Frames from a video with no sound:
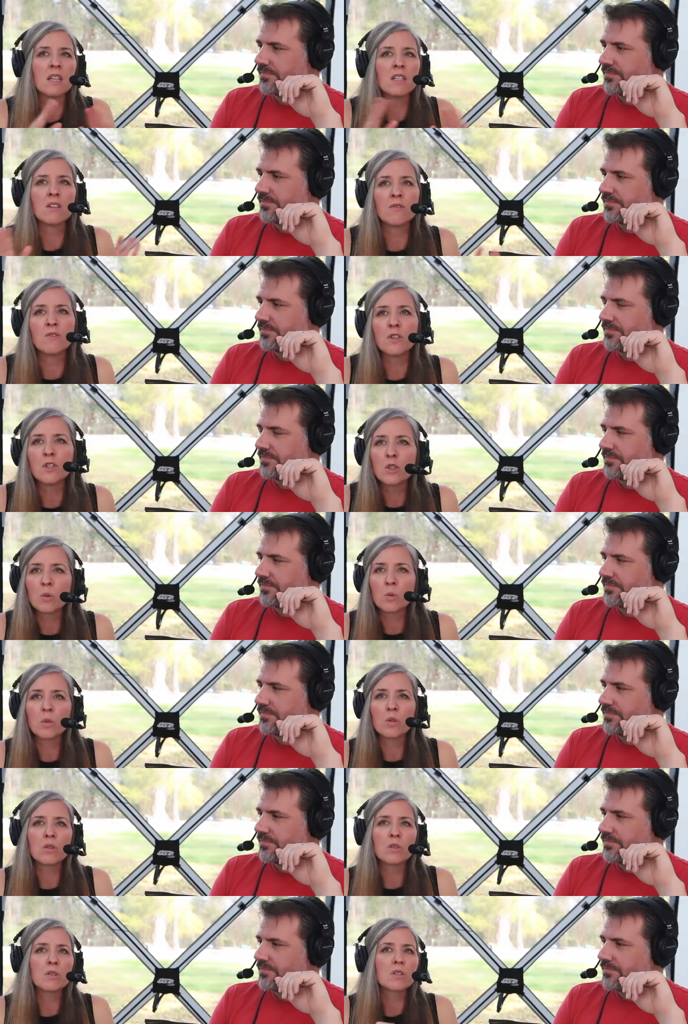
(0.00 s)

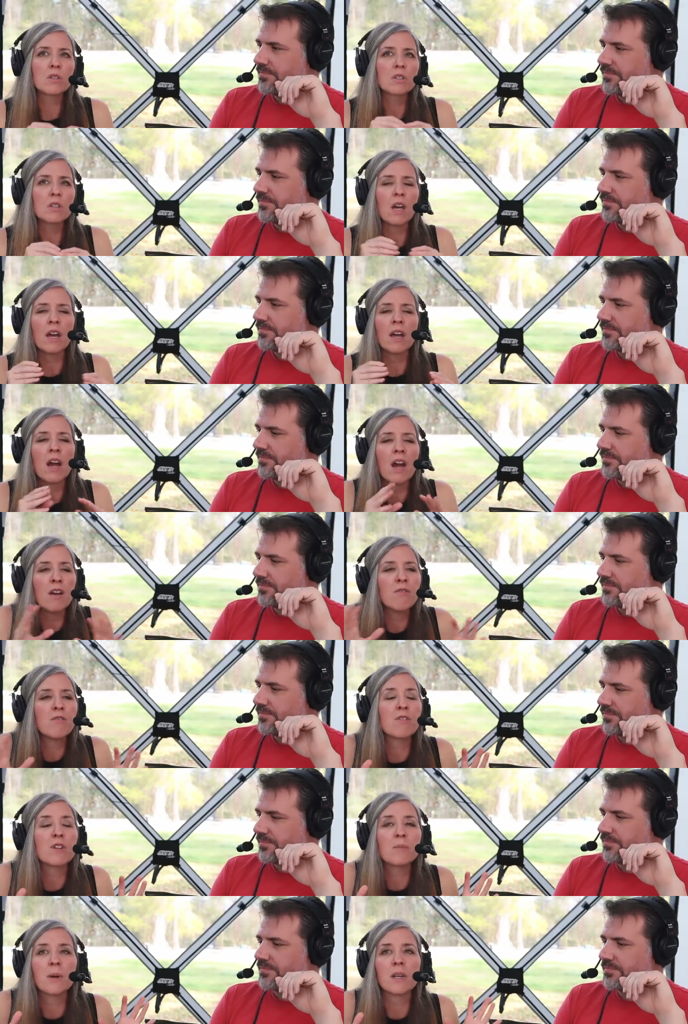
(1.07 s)
Speaker 1: individuals,
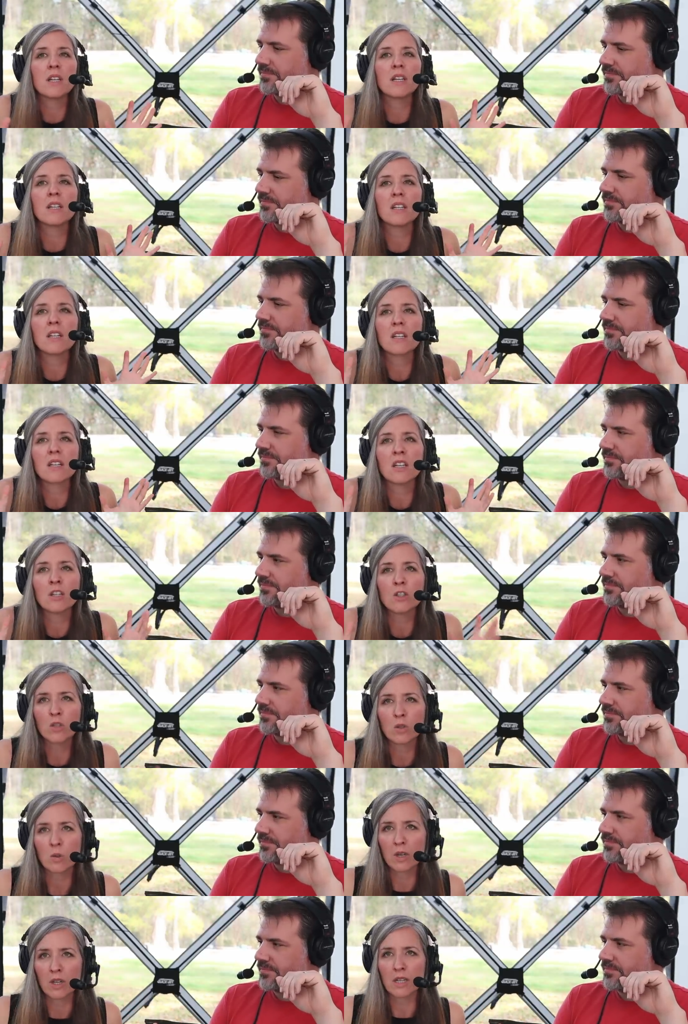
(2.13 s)
everybody
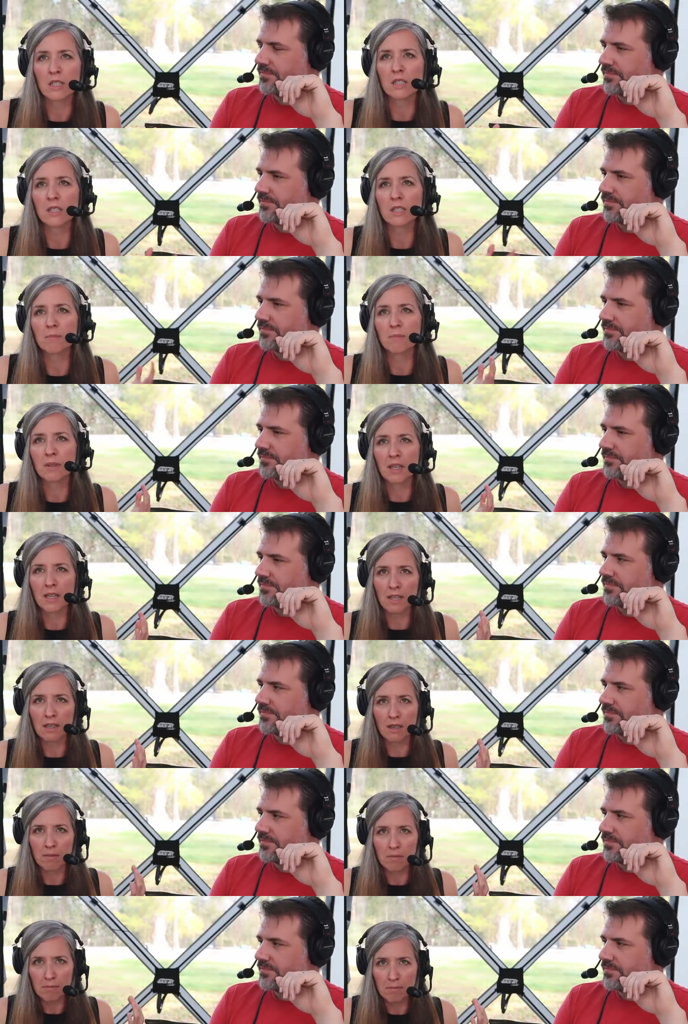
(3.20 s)
enjoys playing
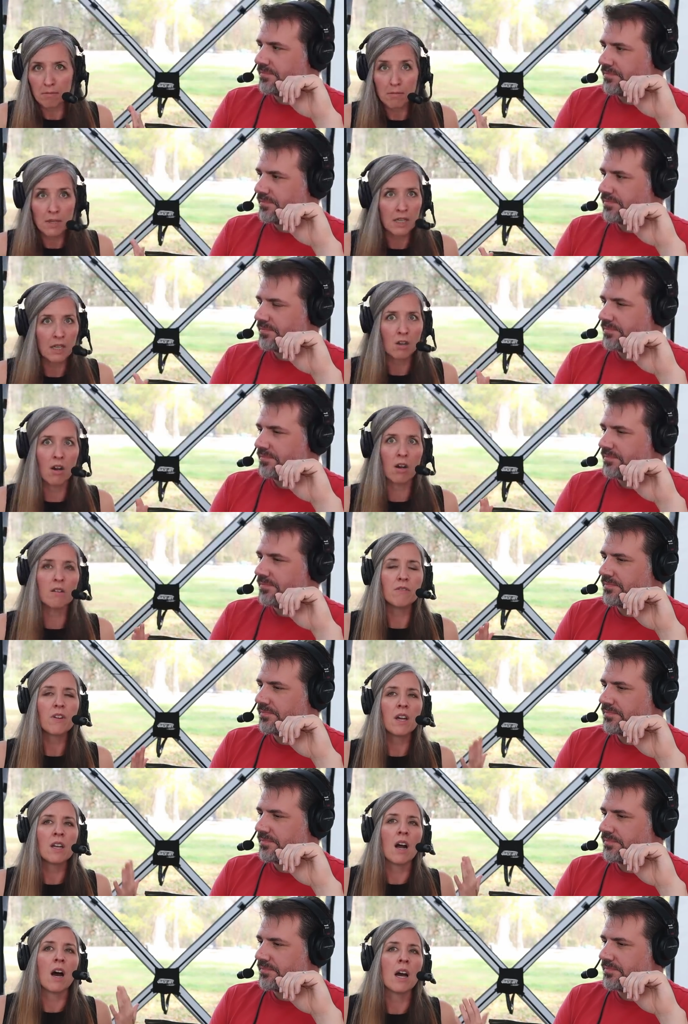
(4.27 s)
mini golf,
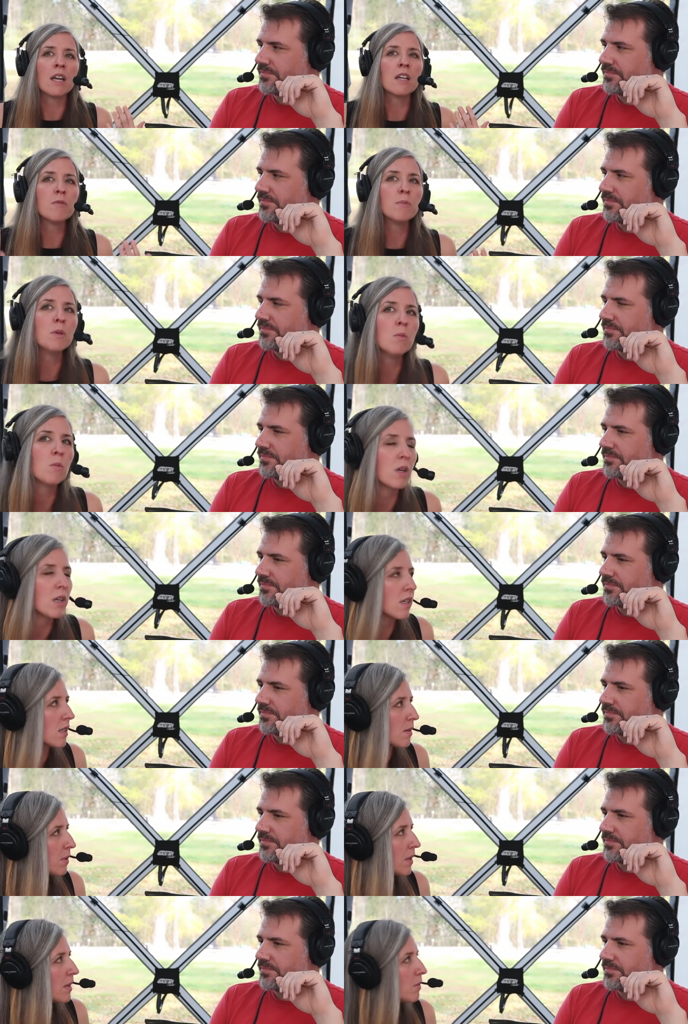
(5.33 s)
and I have been wanting
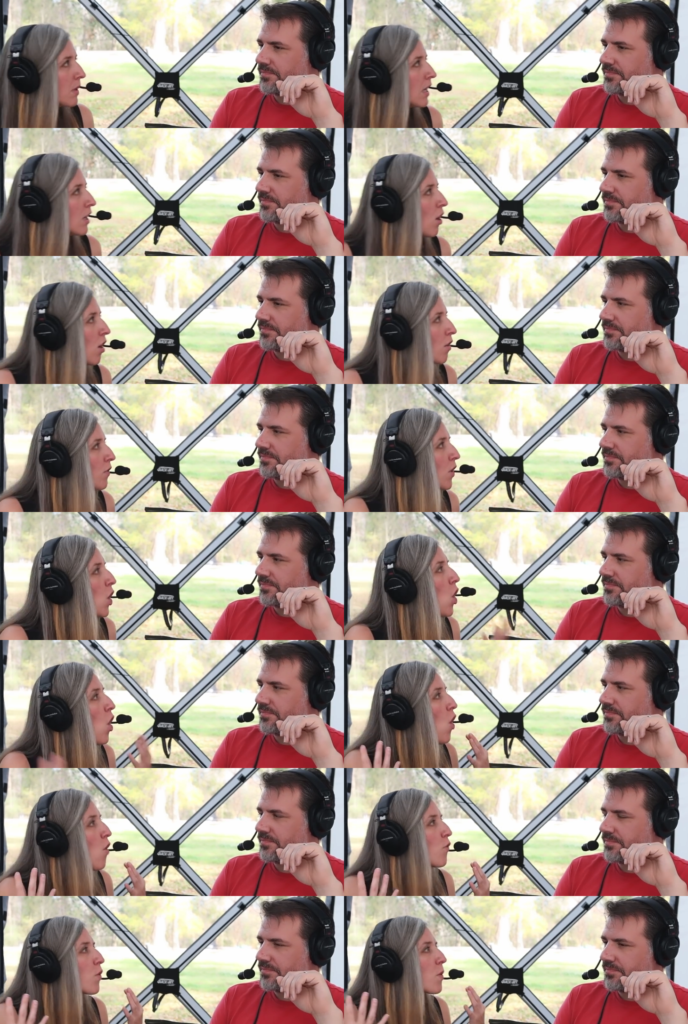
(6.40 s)
to play mini golf
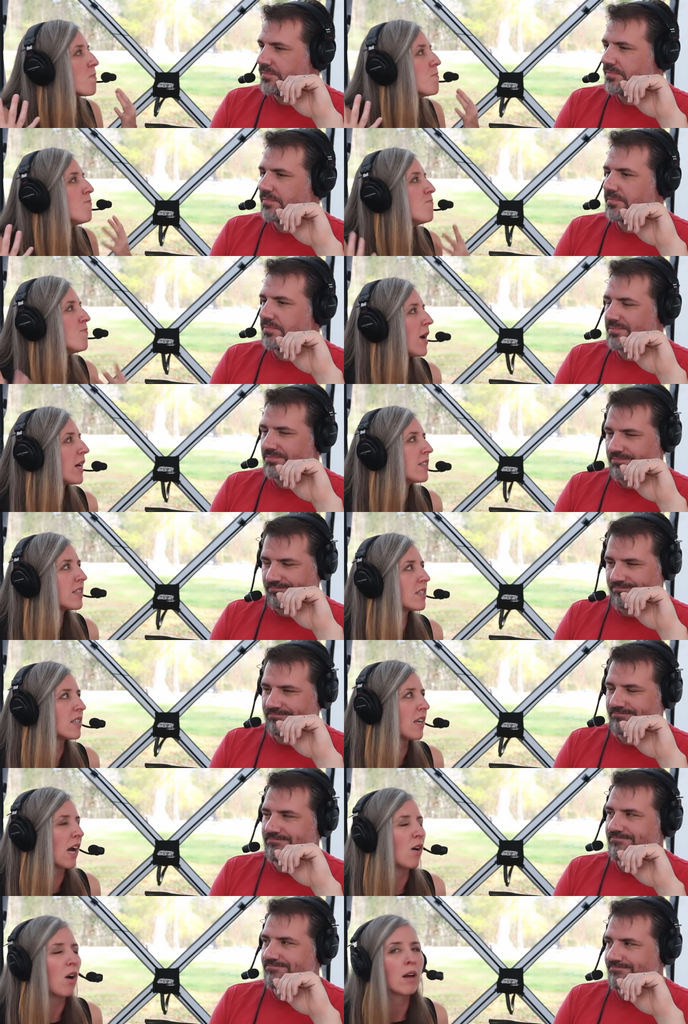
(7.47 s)
for months
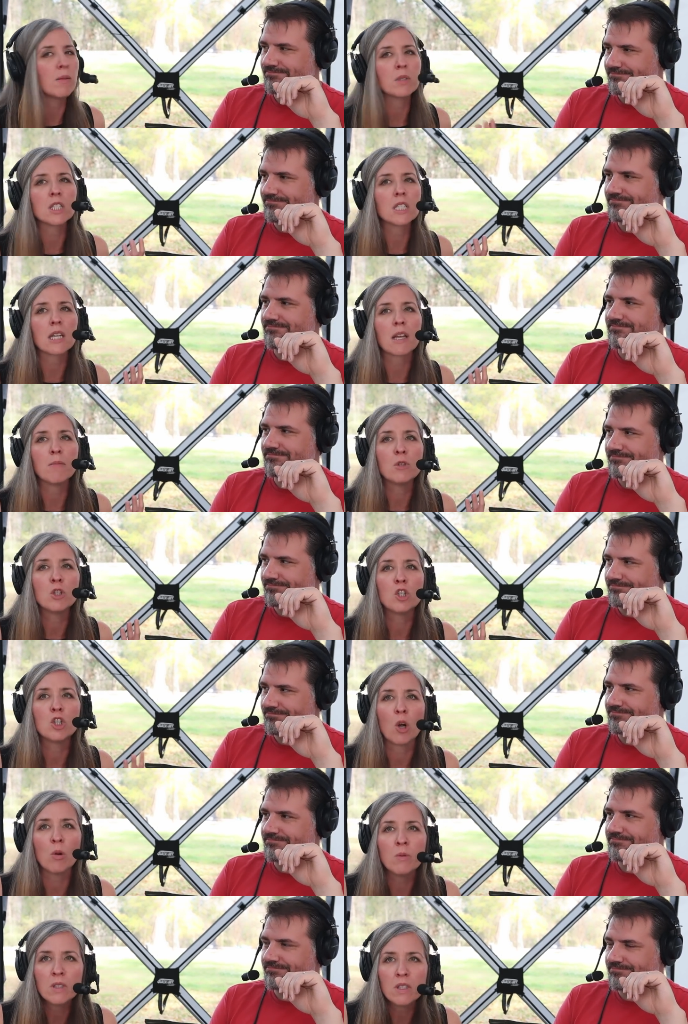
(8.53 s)
now. I'm just like, I'm
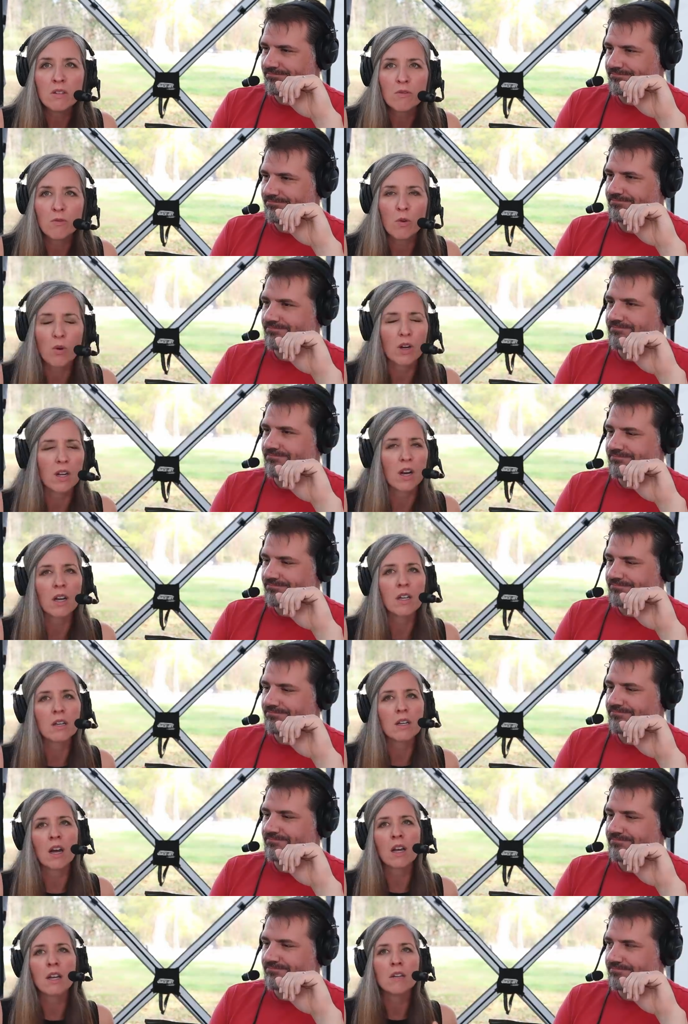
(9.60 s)
jonesing for it. I,
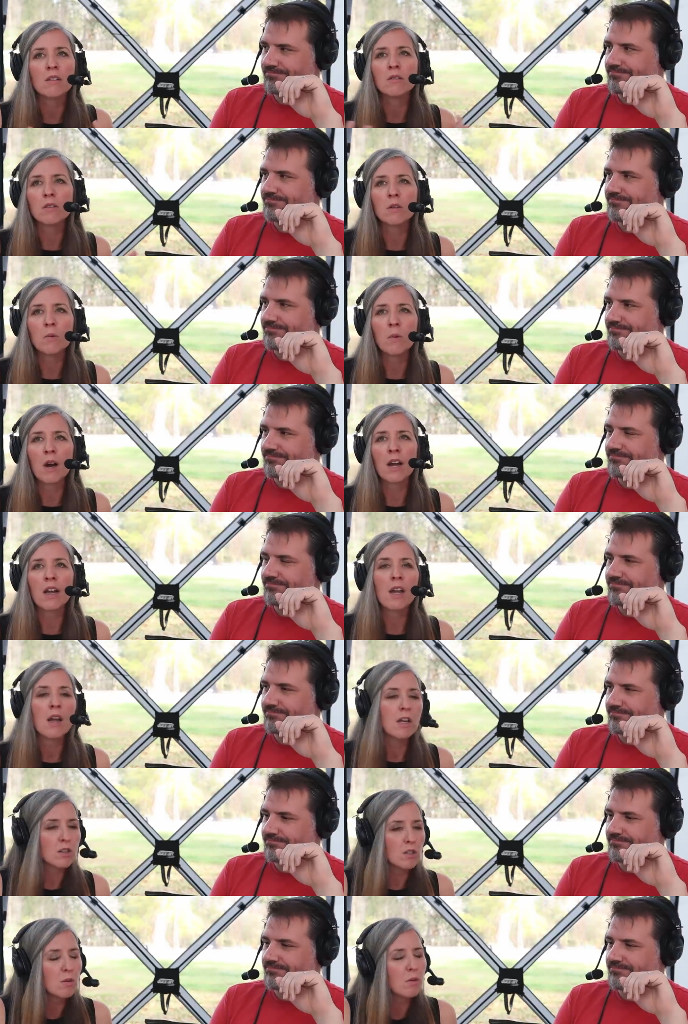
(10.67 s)
I don't know why.
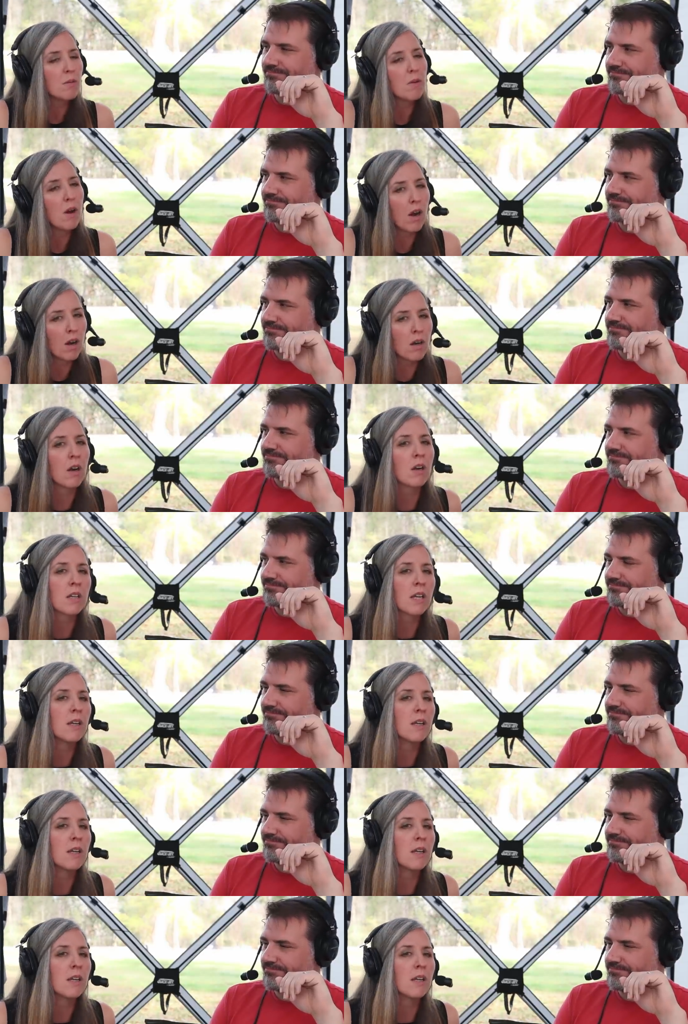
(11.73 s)
So our, our